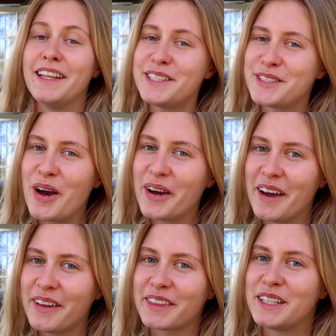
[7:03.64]
Let's talk
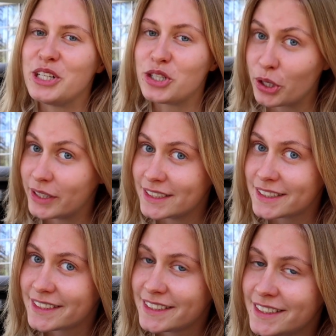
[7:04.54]
health and
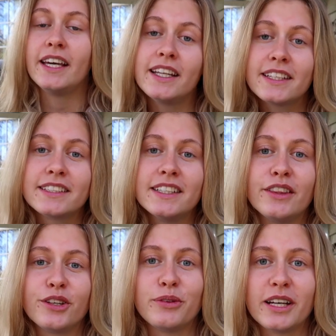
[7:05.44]
insurance. Get
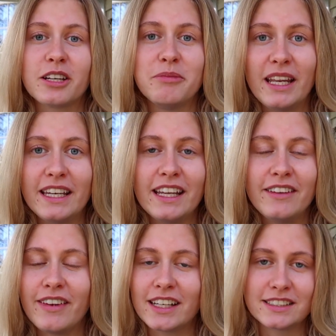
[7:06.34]
the
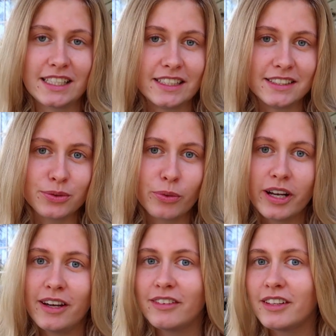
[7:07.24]
recommended vaccines,
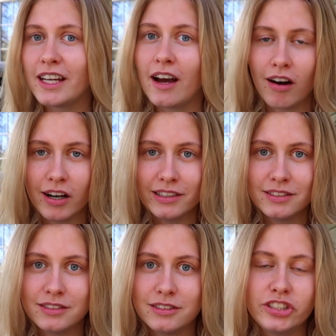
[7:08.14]
whatever they are.
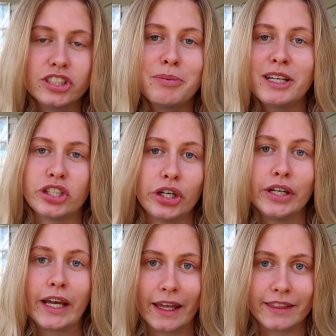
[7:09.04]
Just make sure
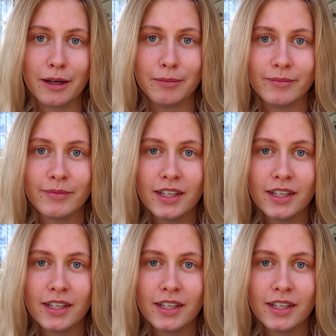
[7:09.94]
you get them.